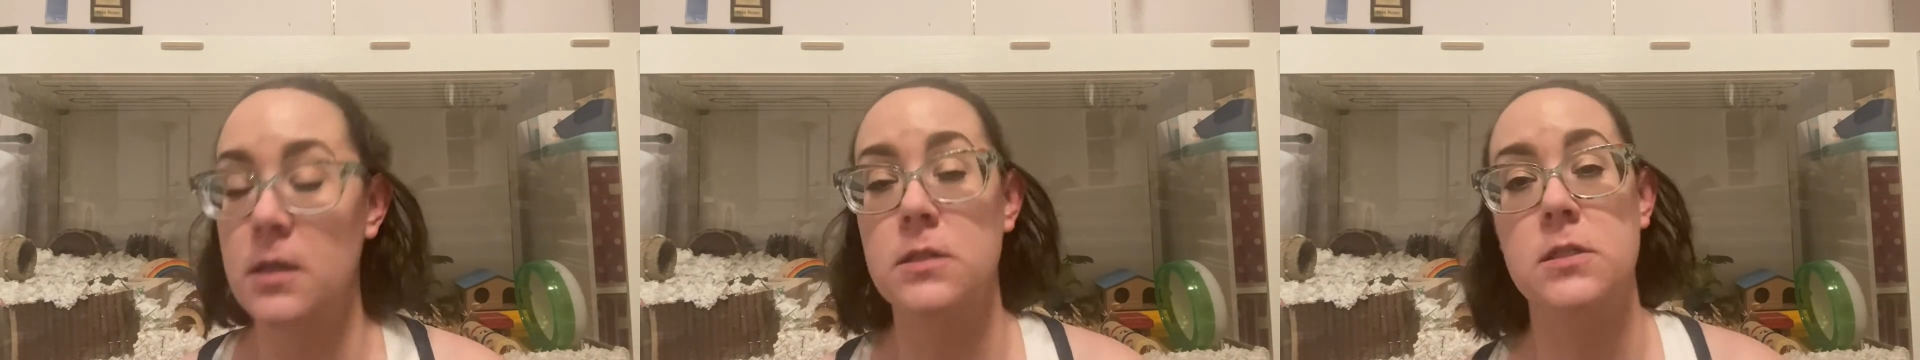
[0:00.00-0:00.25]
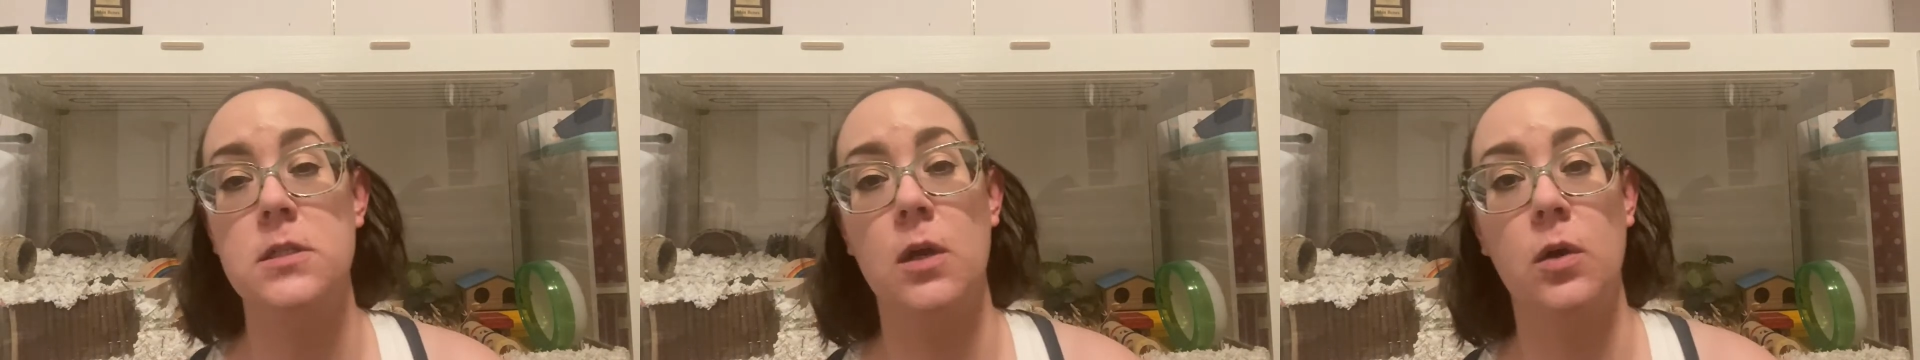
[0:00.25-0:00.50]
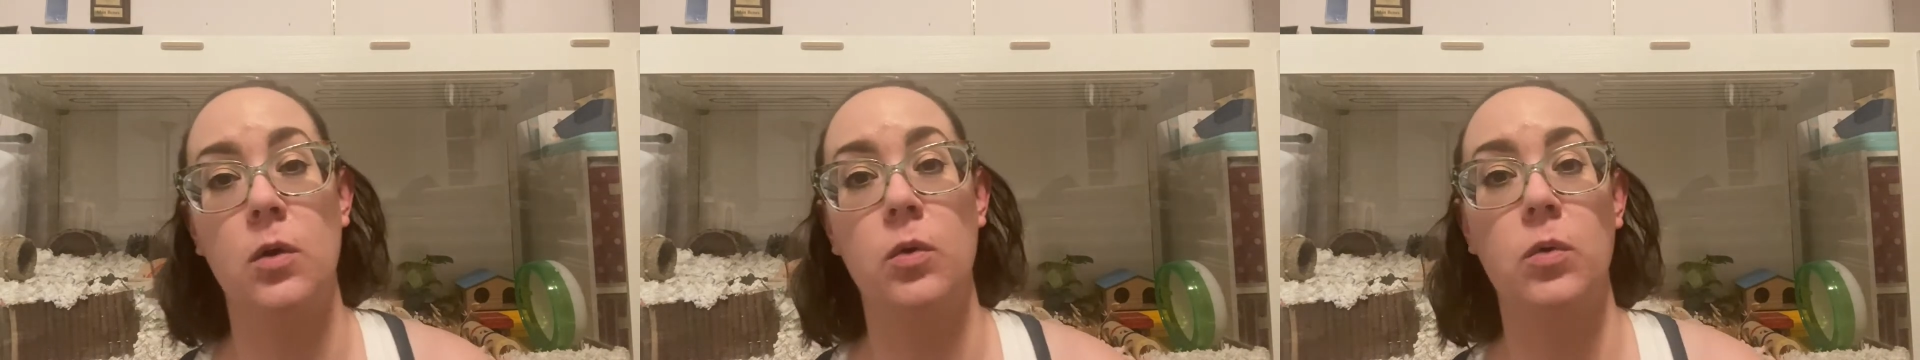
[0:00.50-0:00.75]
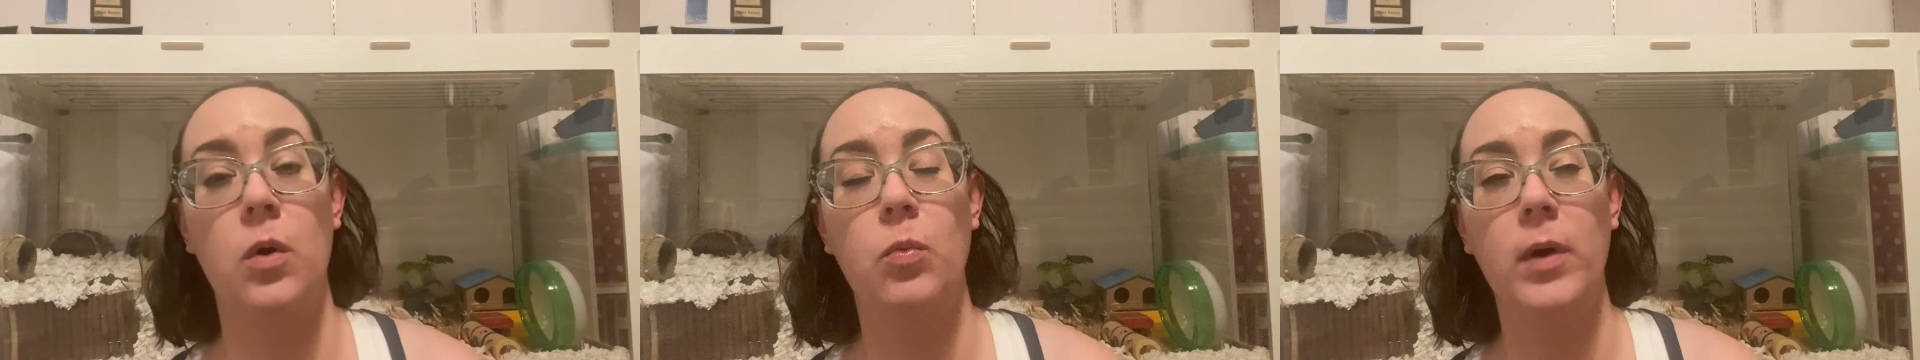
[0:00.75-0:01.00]

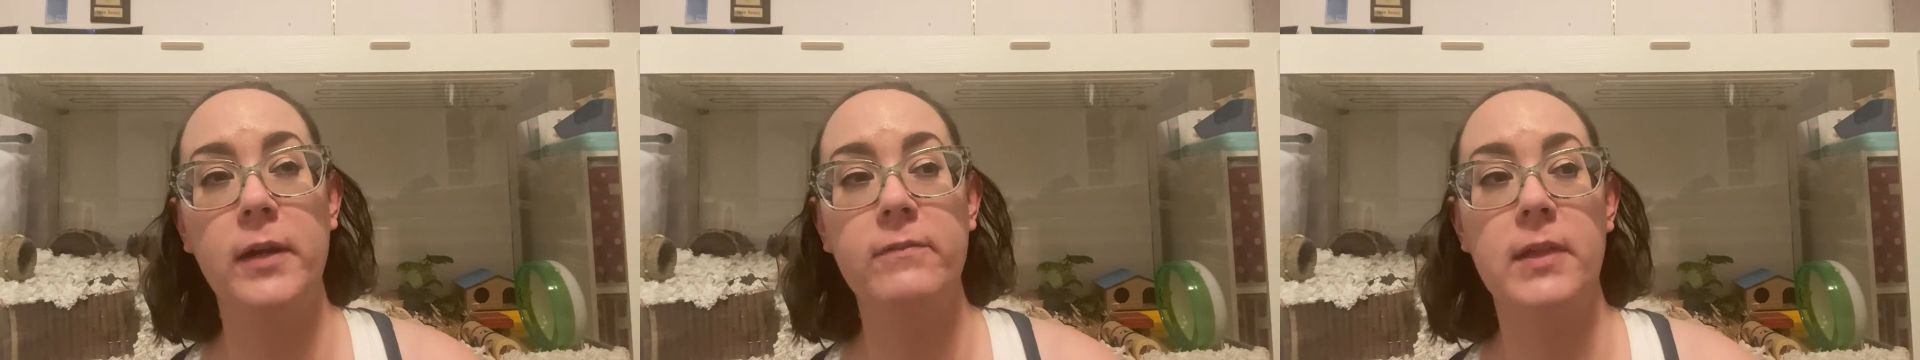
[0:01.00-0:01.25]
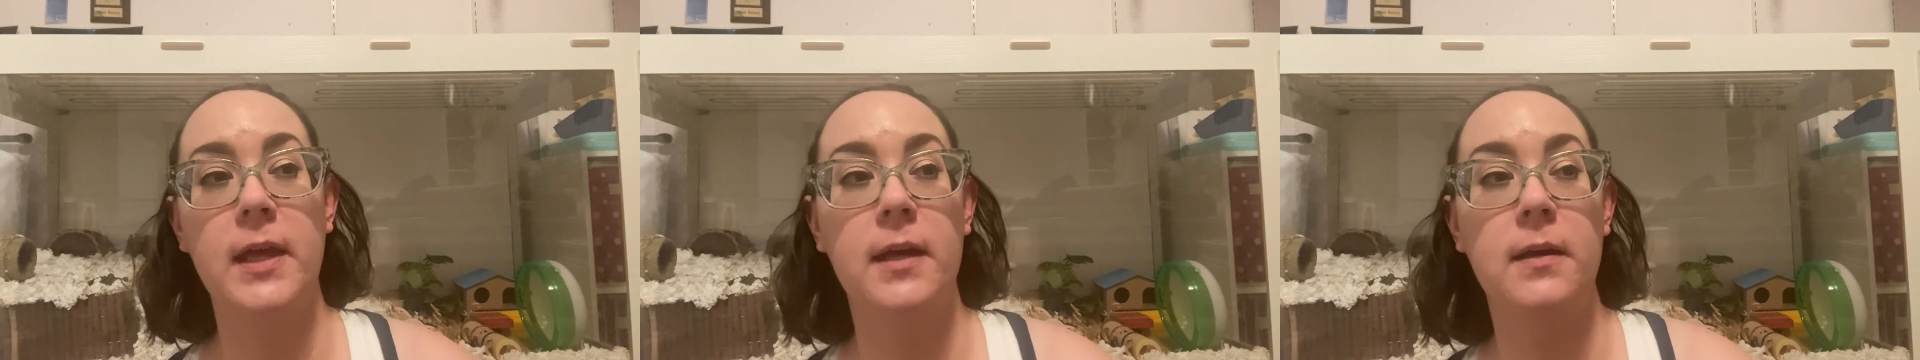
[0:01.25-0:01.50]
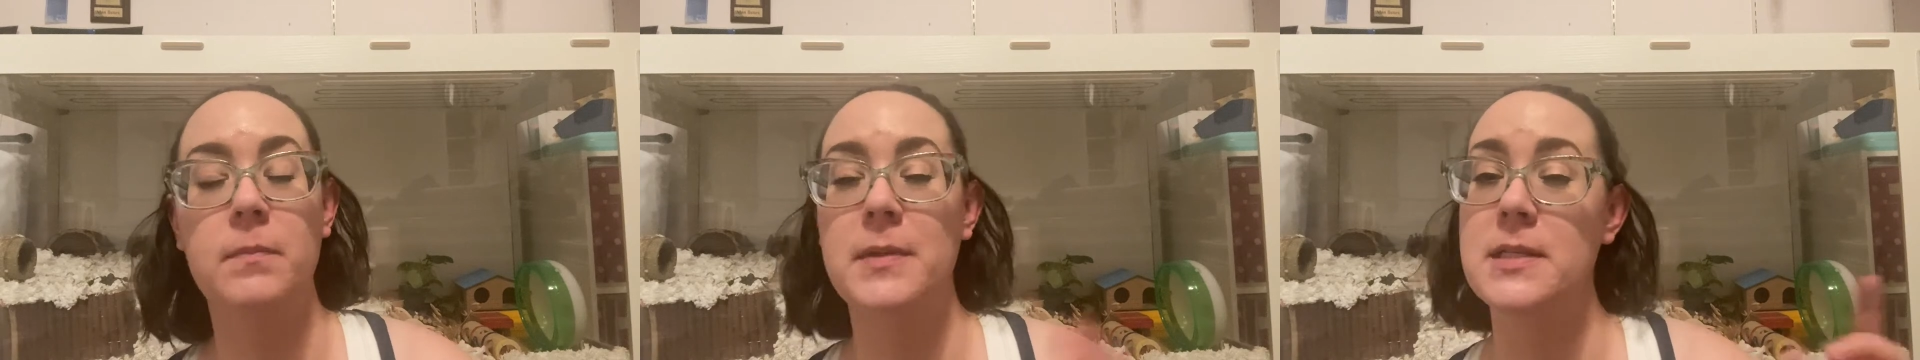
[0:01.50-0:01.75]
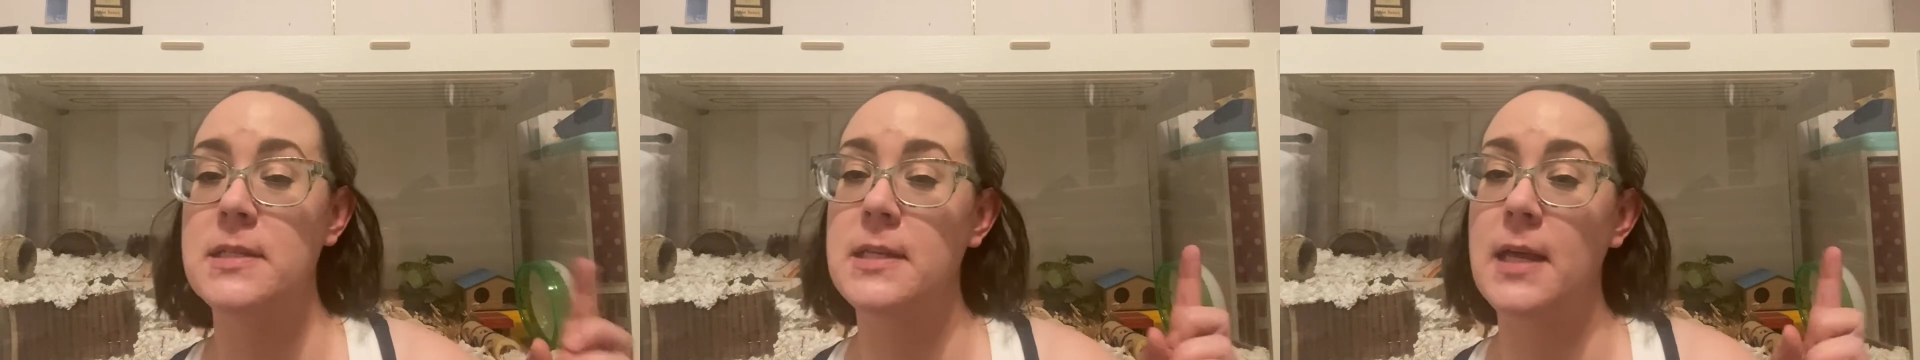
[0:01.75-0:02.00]
So one of them is